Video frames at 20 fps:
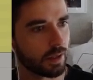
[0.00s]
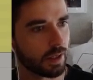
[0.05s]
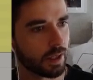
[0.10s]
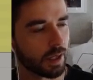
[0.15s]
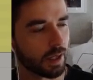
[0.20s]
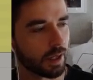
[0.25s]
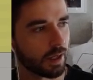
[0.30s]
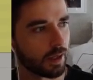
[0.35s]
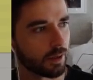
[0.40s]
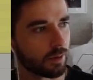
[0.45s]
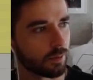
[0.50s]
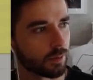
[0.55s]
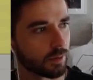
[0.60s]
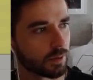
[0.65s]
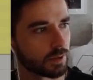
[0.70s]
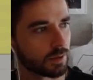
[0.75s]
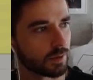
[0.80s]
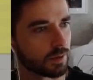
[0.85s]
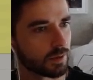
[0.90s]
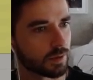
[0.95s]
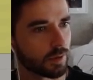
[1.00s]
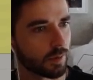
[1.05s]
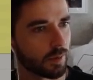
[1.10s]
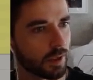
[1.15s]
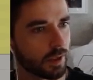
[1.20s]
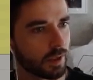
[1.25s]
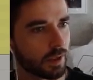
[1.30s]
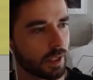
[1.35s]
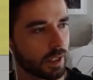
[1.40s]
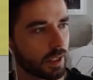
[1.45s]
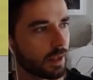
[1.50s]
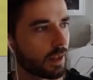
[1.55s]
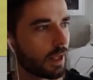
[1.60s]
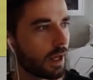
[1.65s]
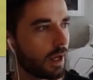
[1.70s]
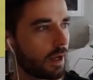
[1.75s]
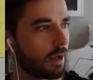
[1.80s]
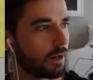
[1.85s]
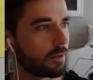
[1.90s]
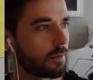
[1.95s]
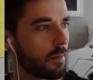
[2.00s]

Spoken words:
and we'll do something like that.